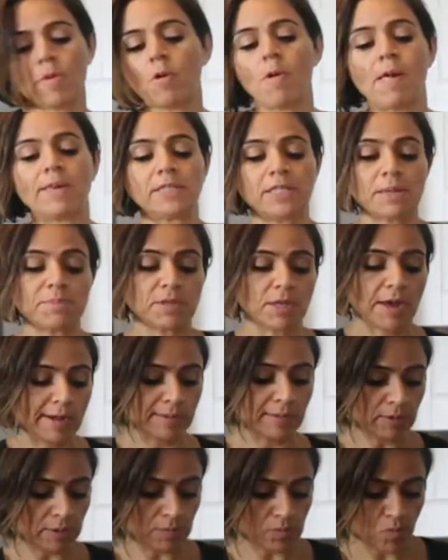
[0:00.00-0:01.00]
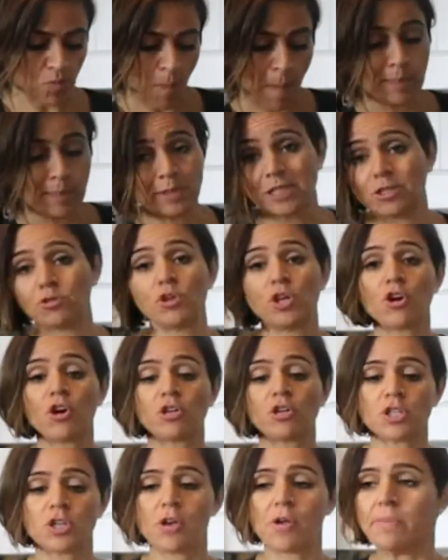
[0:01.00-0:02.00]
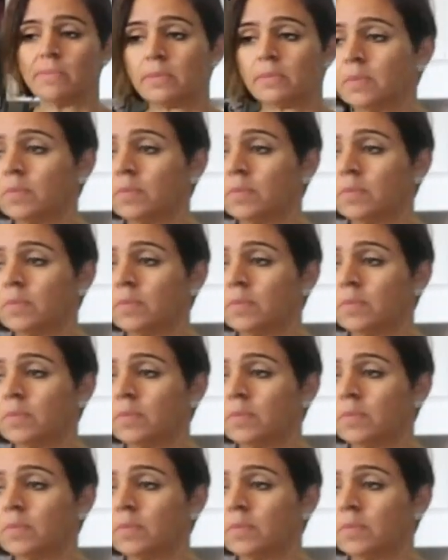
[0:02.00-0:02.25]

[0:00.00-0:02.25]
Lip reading: And sometimes, that's what you got to do.